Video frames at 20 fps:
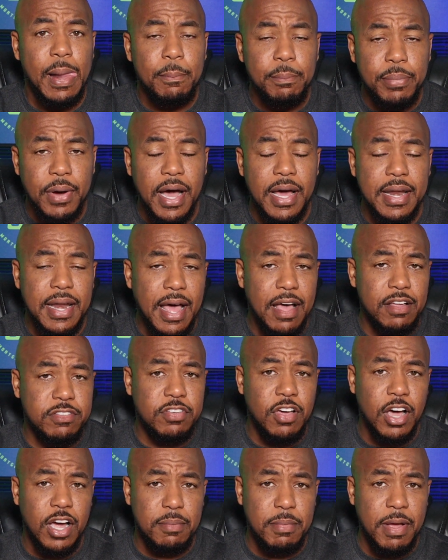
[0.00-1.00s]
But I'll
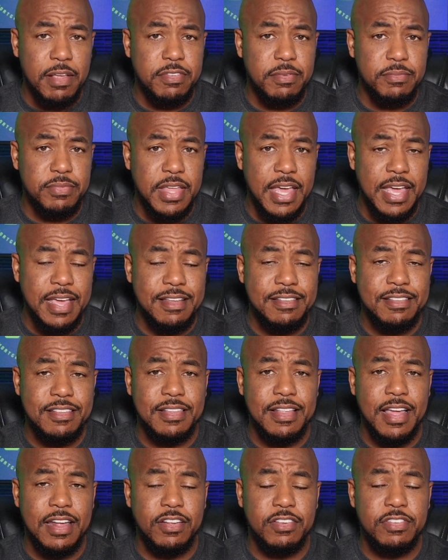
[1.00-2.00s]
talk about some things
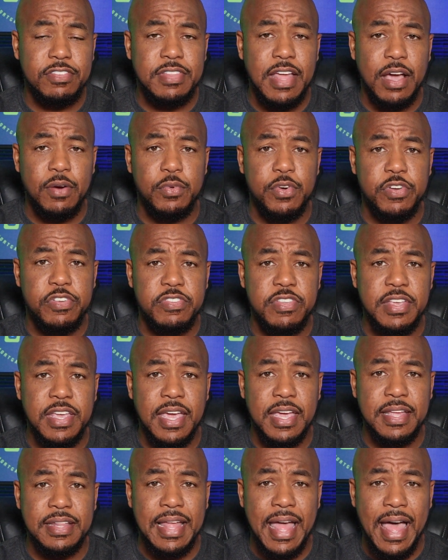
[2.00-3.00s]
that we're
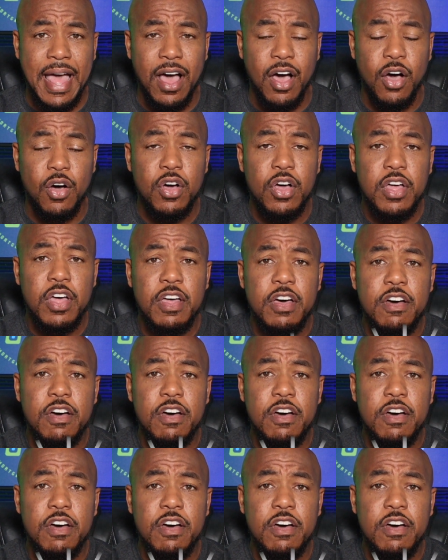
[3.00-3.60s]
seeing now.